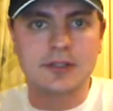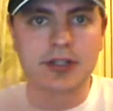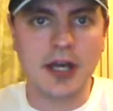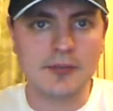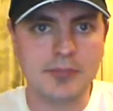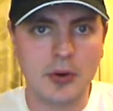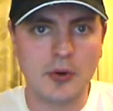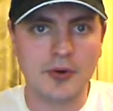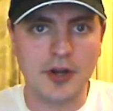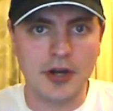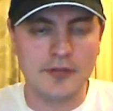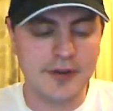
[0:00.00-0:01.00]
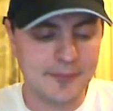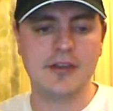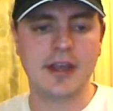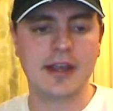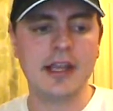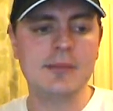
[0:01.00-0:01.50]
gun porn over.
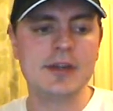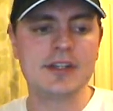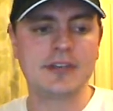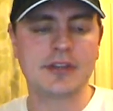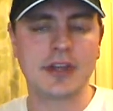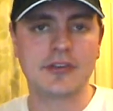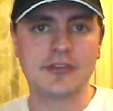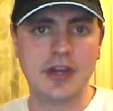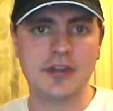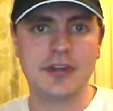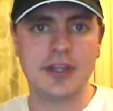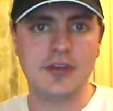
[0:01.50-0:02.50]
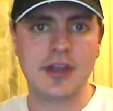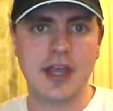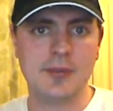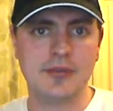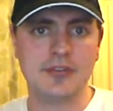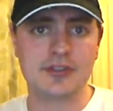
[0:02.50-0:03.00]
Okay, let me just assert the
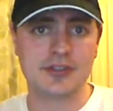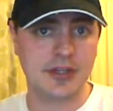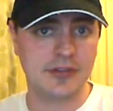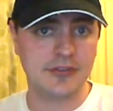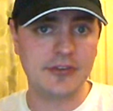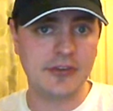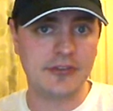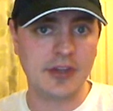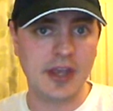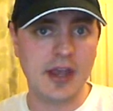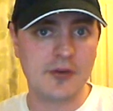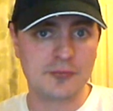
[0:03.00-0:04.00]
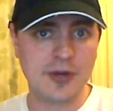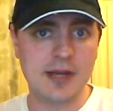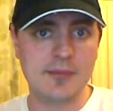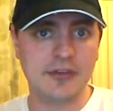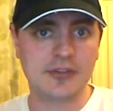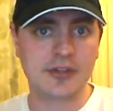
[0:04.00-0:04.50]
UK position because this is
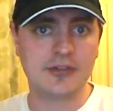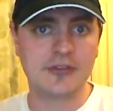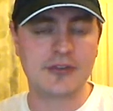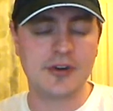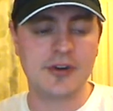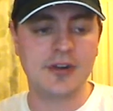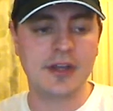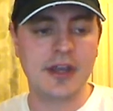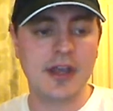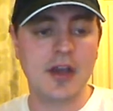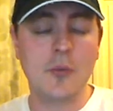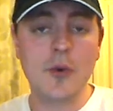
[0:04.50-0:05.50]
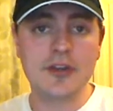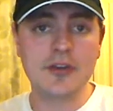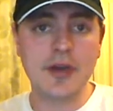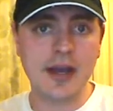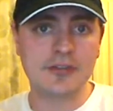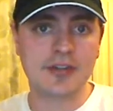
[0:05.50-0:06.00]
really misconstrued. We do
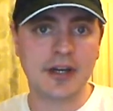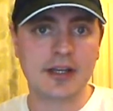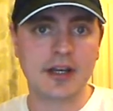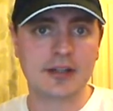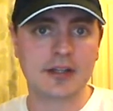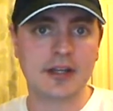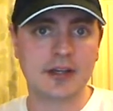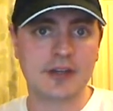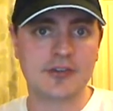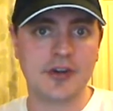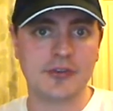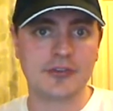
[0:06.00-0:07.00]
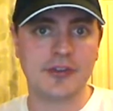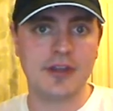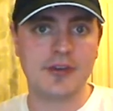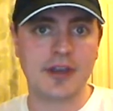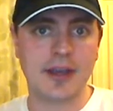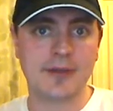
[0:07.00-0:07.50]
have tight gun controls in
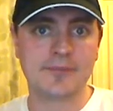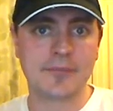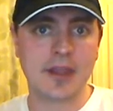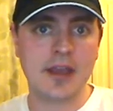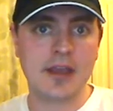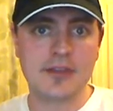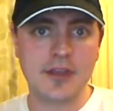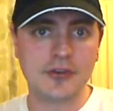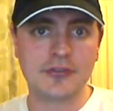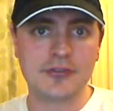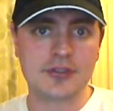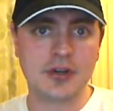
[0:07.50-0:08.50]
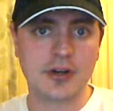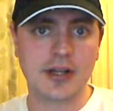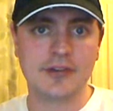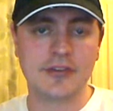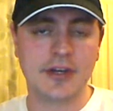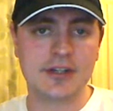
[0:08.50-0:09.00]
the UK. Those
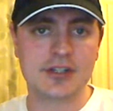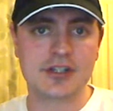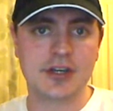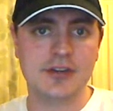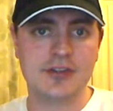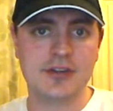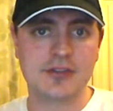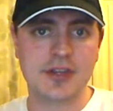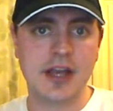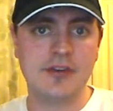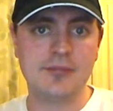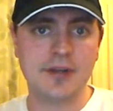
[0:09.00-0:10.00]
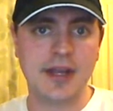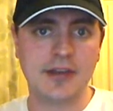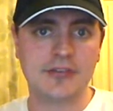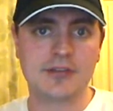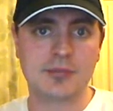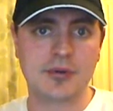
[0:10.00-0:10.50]
shotguns I just showed you, the government
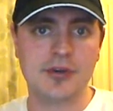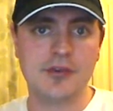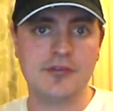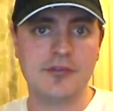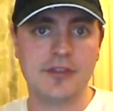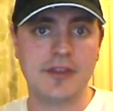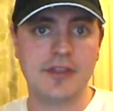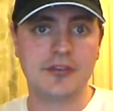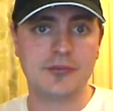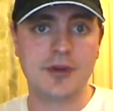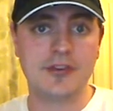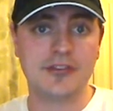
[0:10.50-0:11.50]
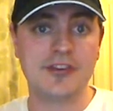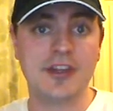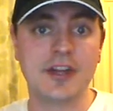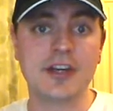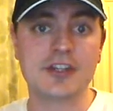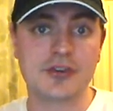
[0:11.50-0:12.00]
has to prove that there's a reason
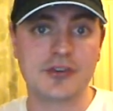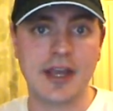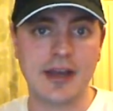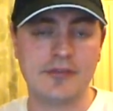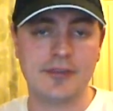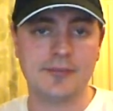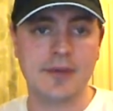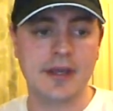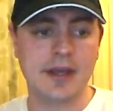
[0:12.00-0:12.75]
that I shouldn't have them.